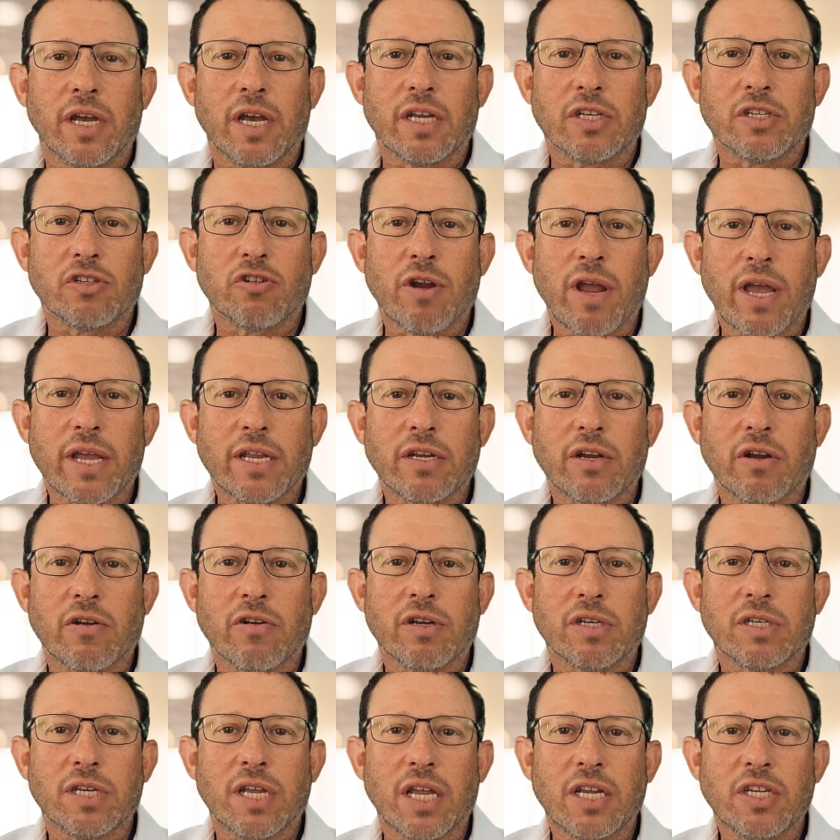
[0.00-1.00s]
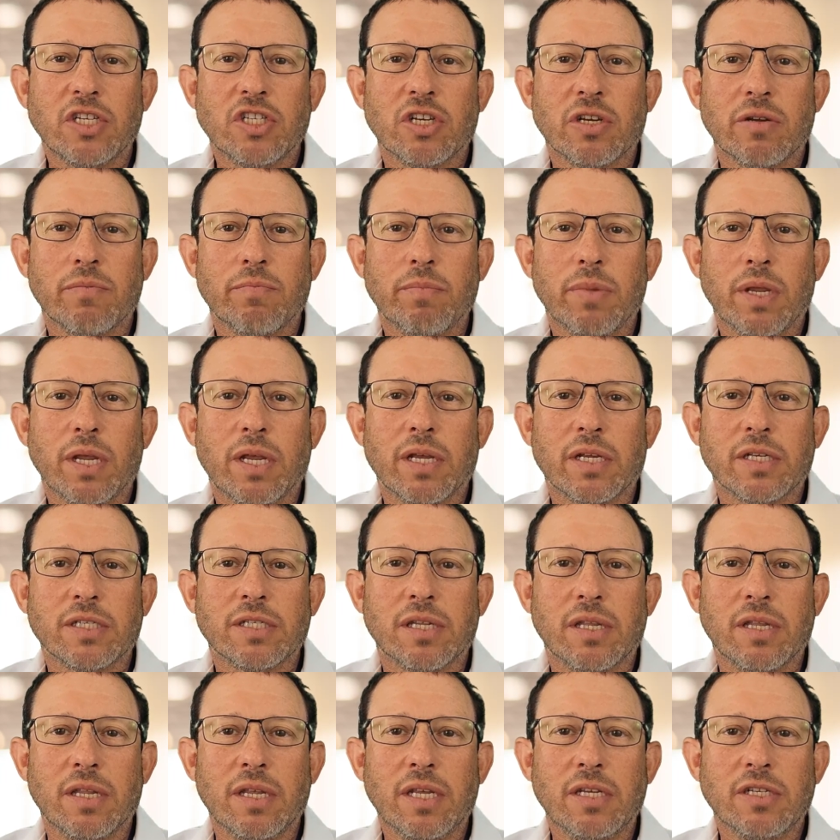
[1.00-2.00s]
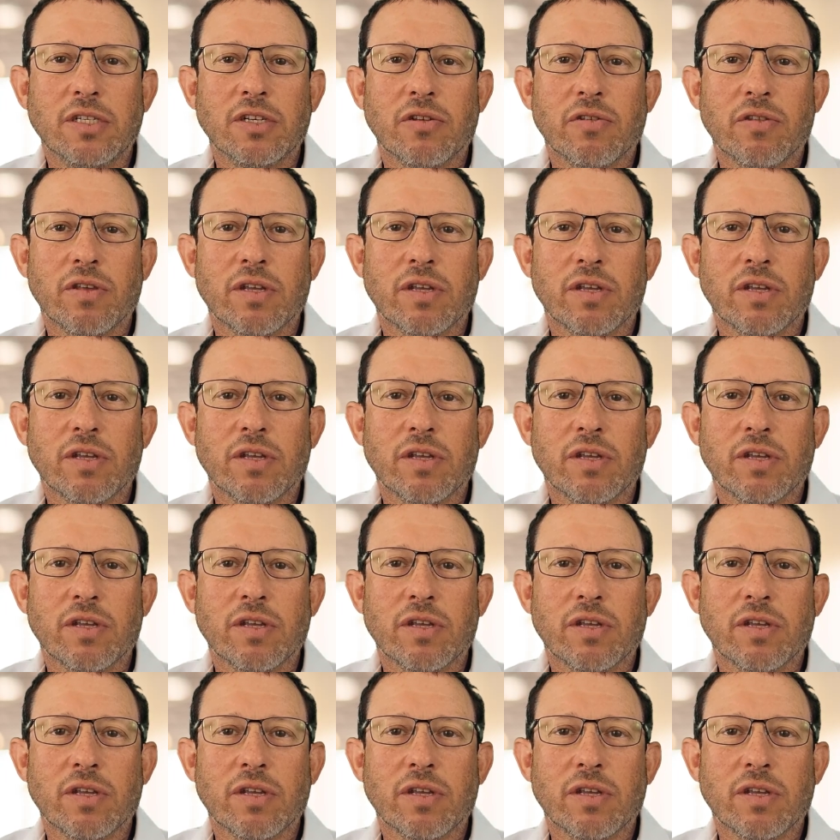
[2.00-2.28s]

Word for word: attract our attention because these are